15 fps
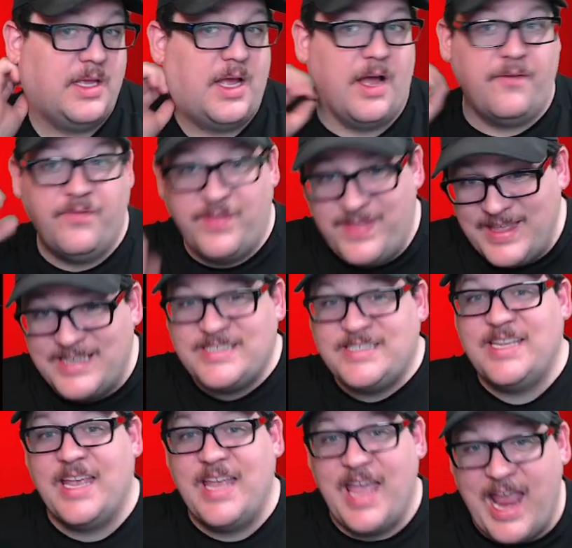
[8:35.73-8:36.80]
Of
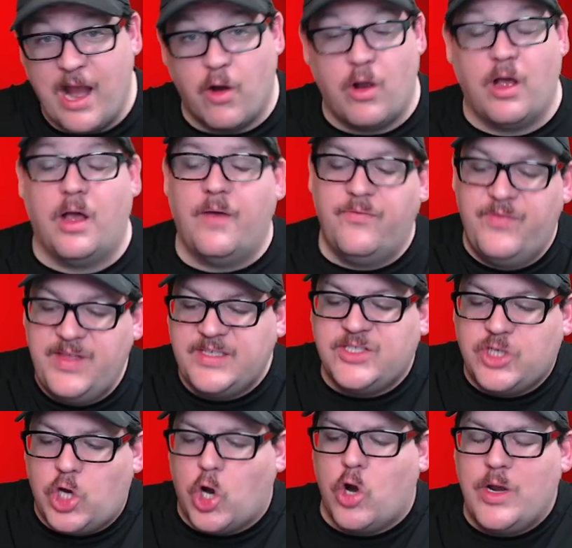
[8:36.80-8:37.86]
this era, of this
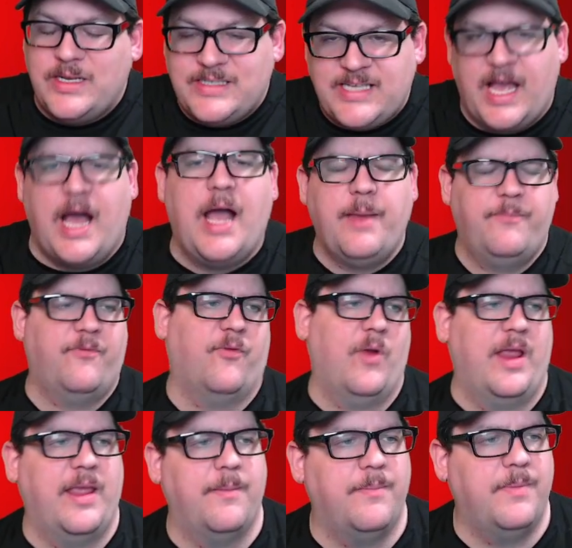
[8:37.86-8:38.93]
current time frame?